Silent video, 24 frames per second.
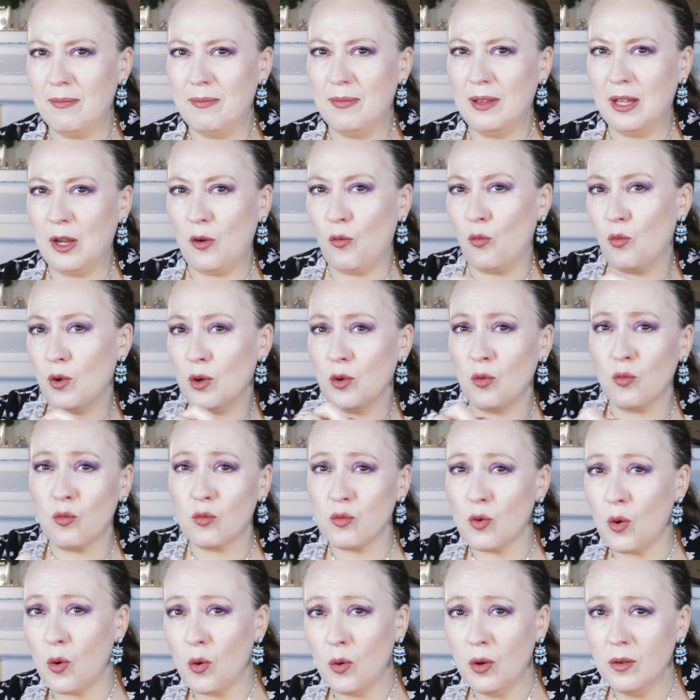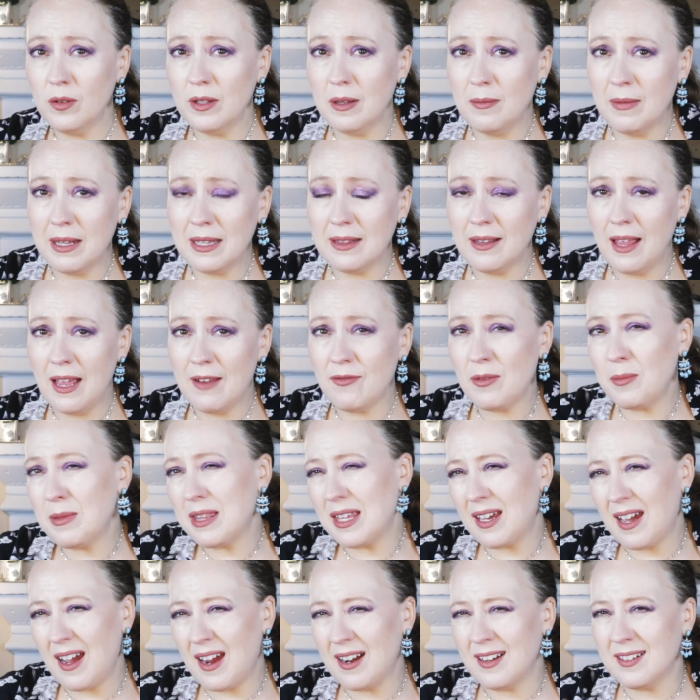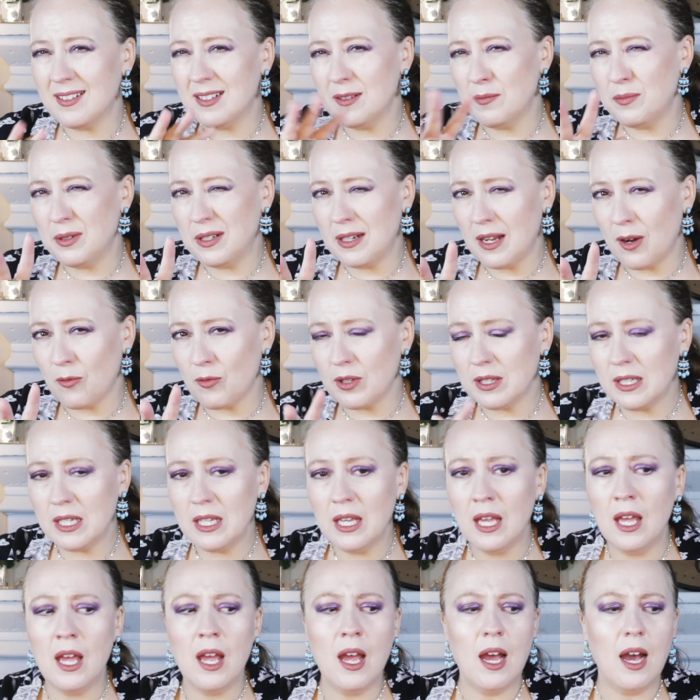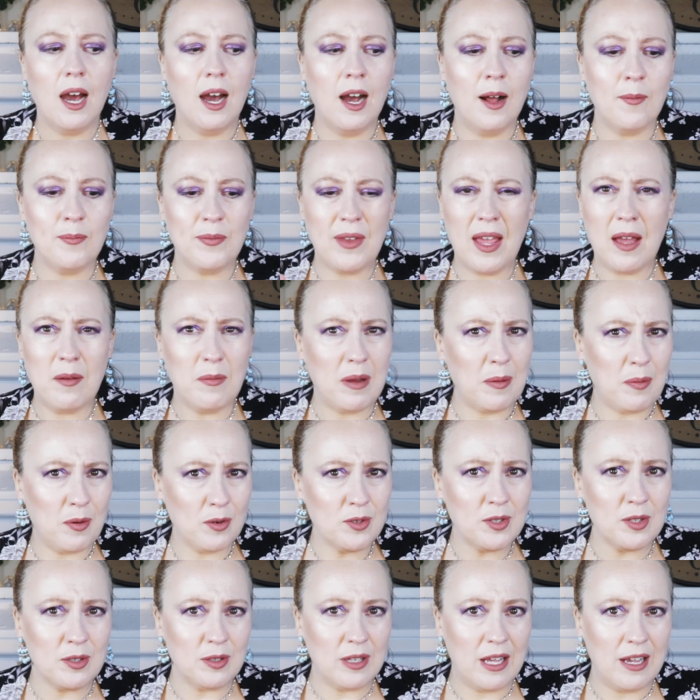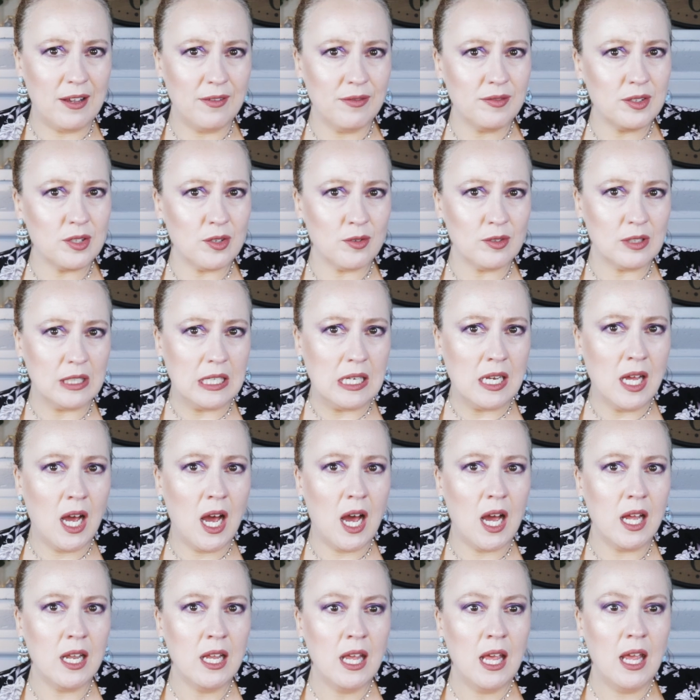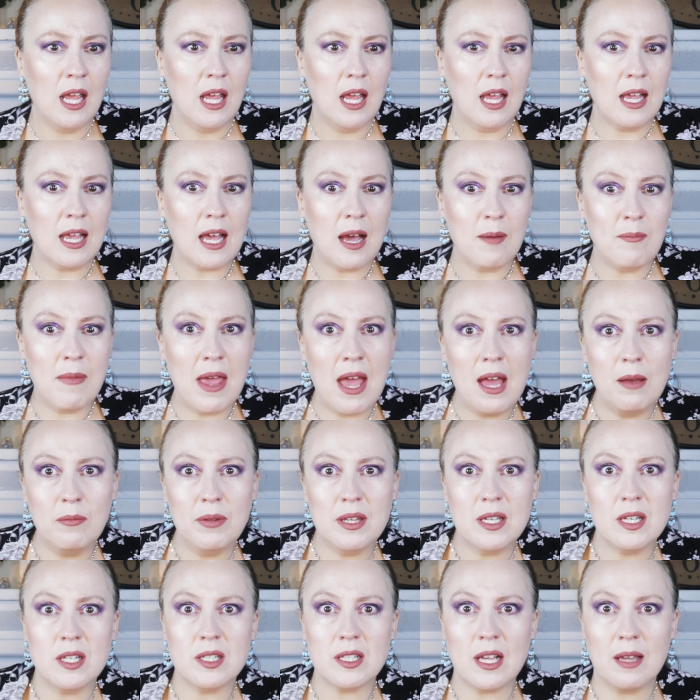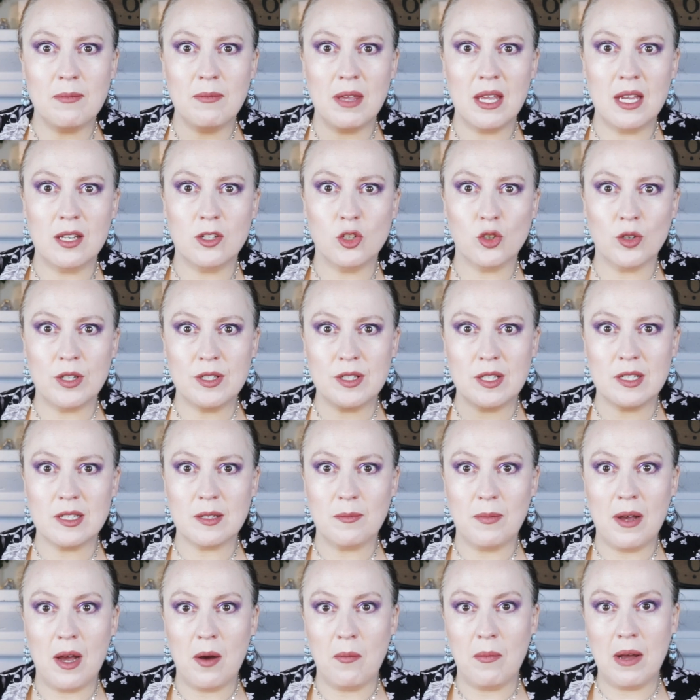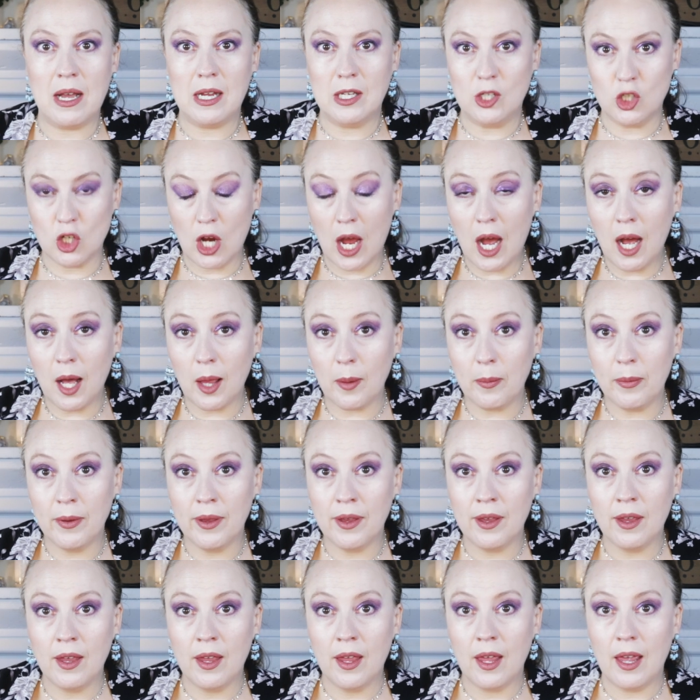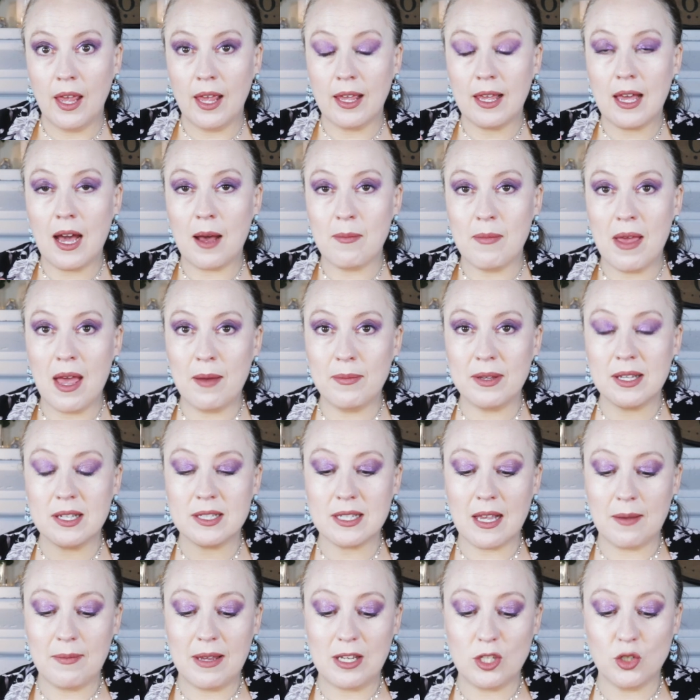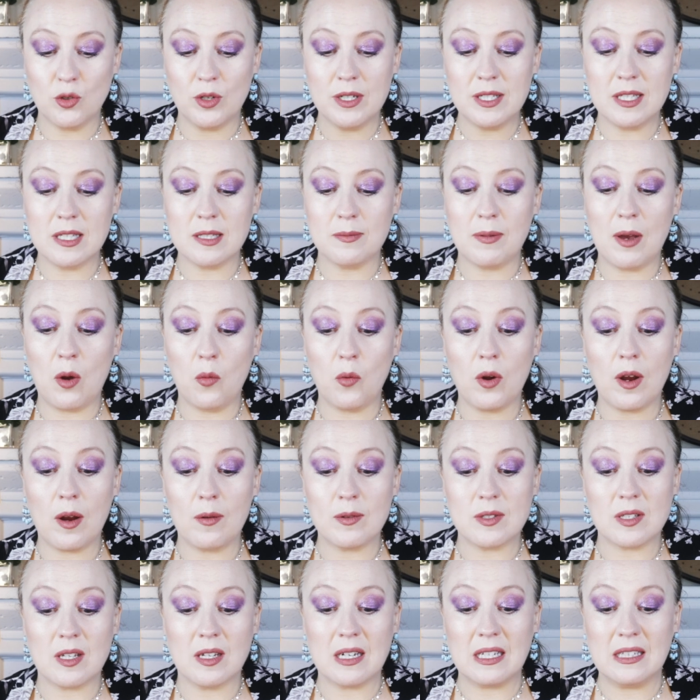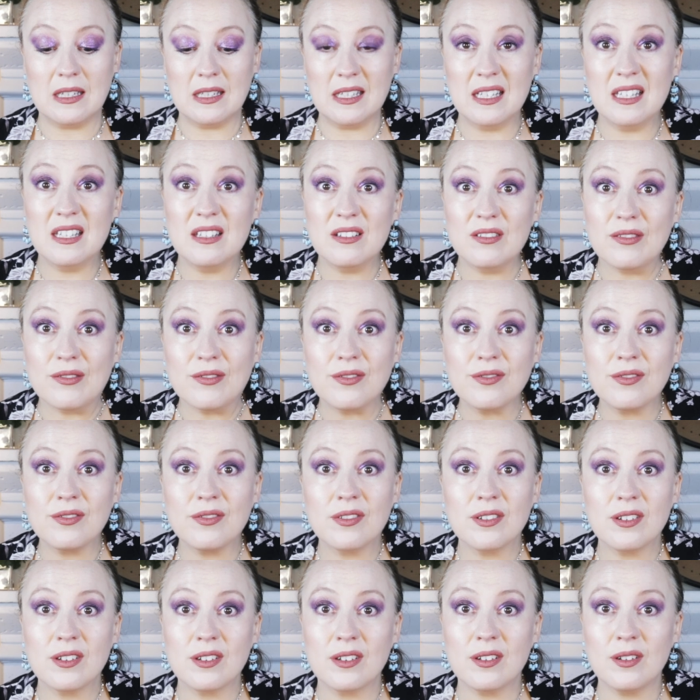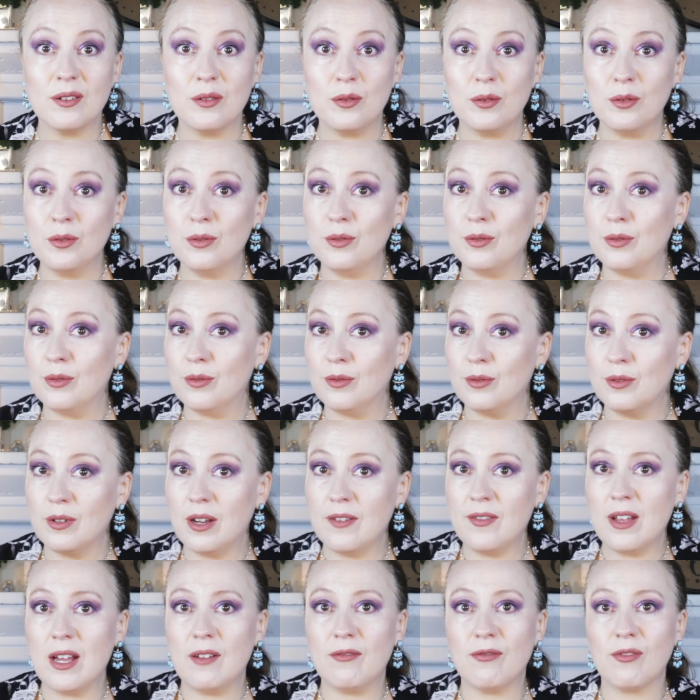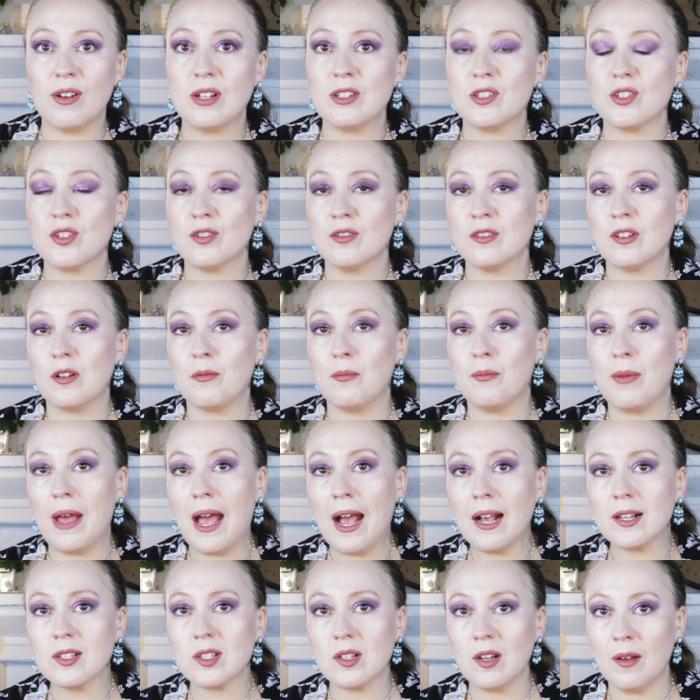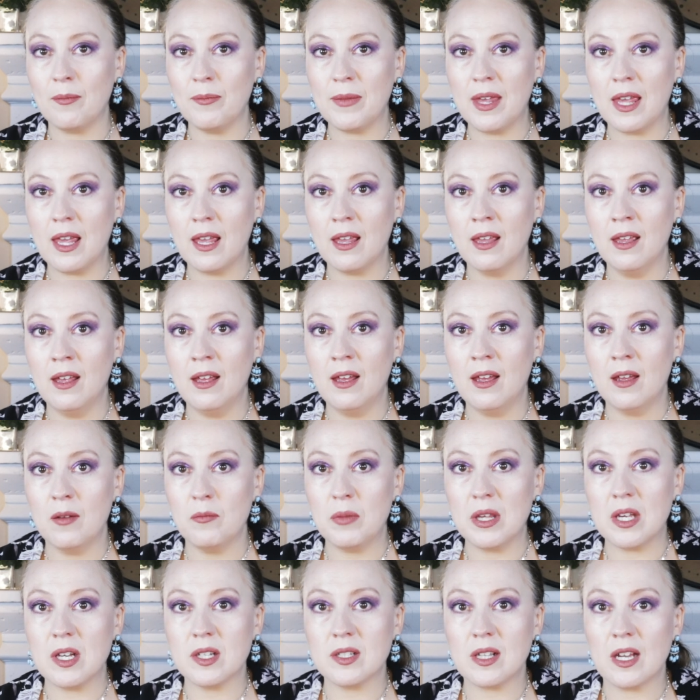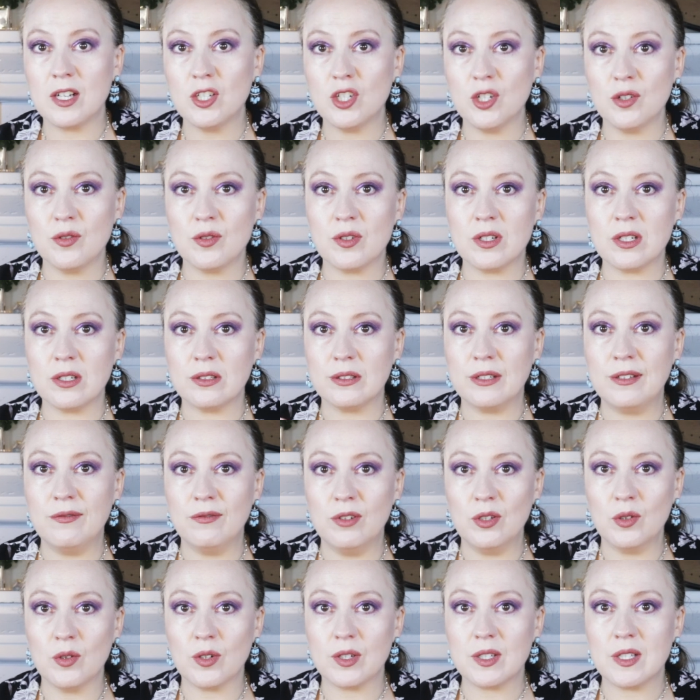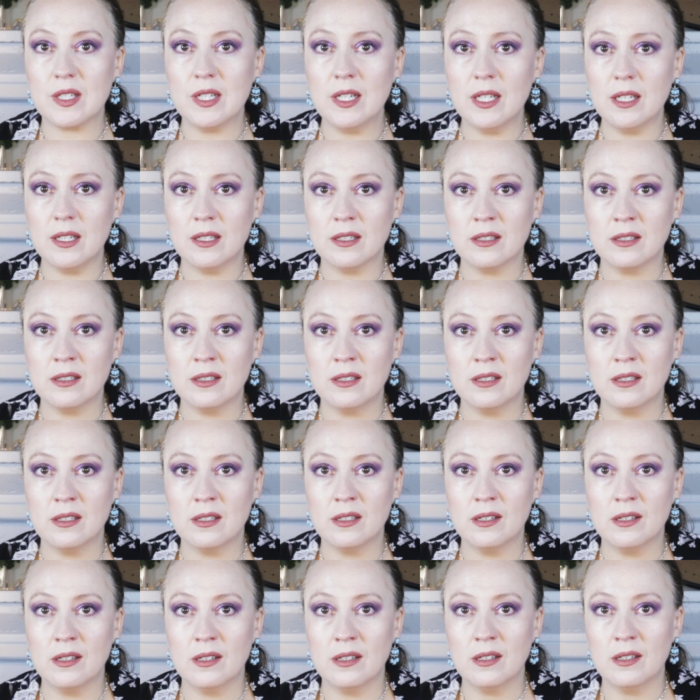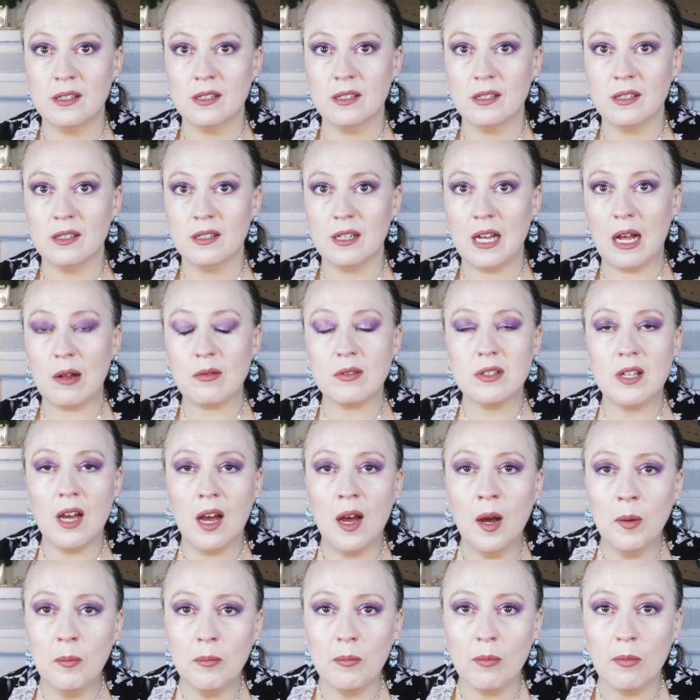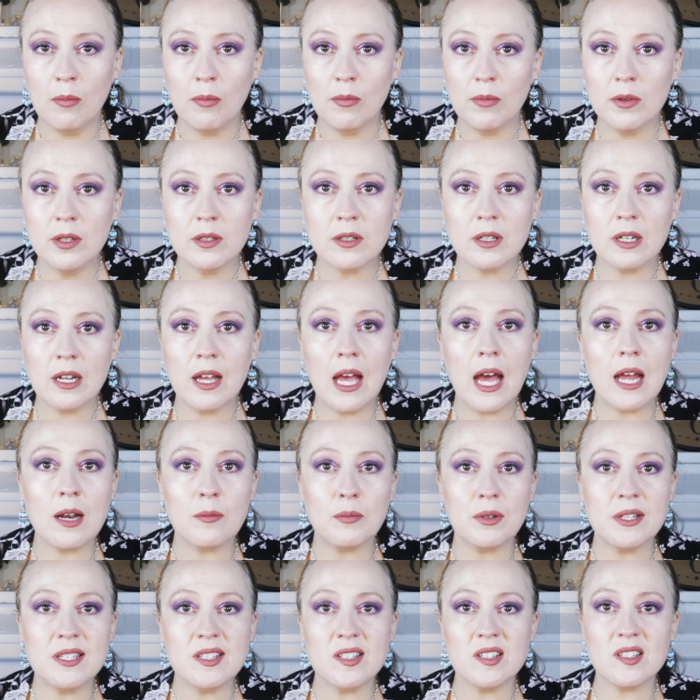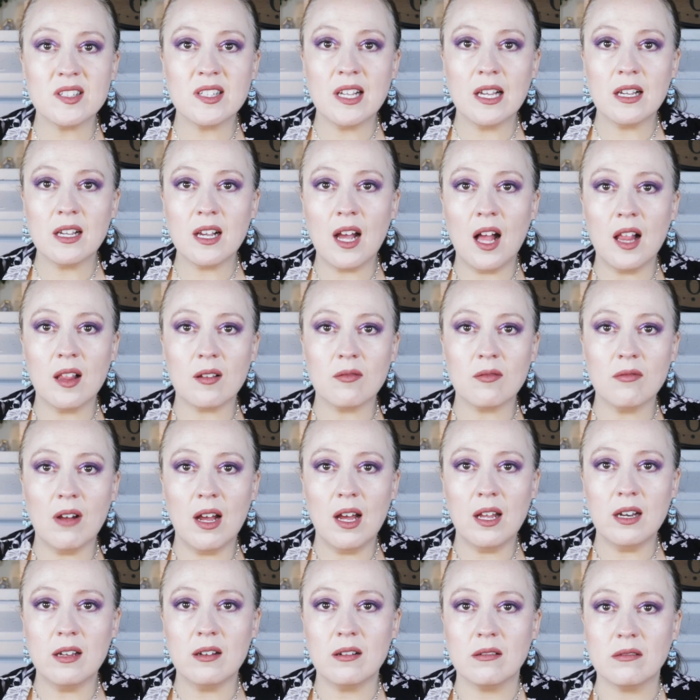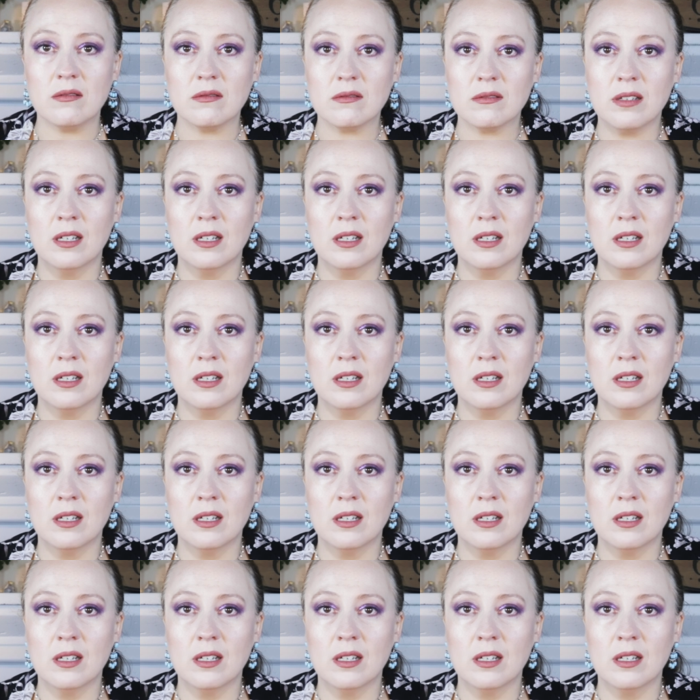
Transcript: like real role in my life. I mean, they kind of did, but not really. Um, not my personal life, certainly not. And got mad because I made choices about my job, and got mad because I made choices about where I was gonna live. Ooh, I've had friends turn their backs on me because I chose to leave New York City. How dumb! You could have had a place to stay in Colorado.